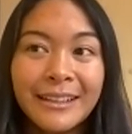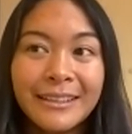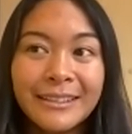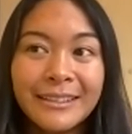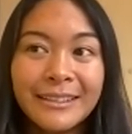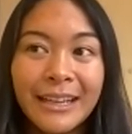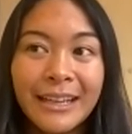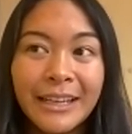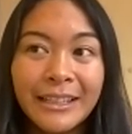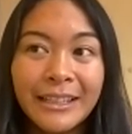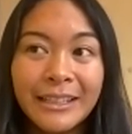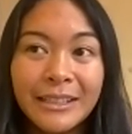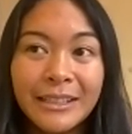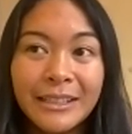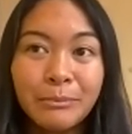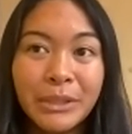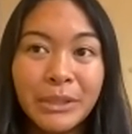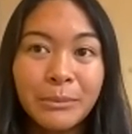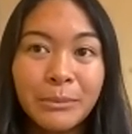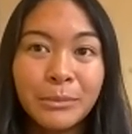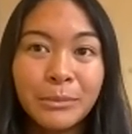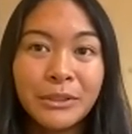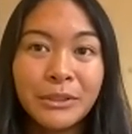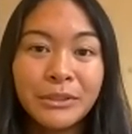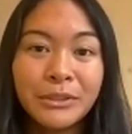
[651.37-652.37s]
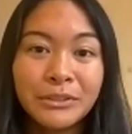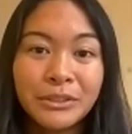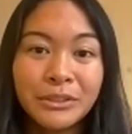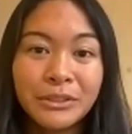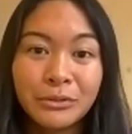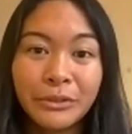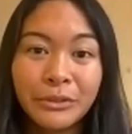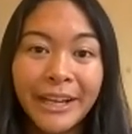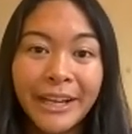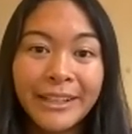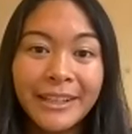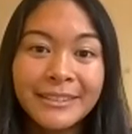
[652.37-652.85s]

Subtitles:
need people to race.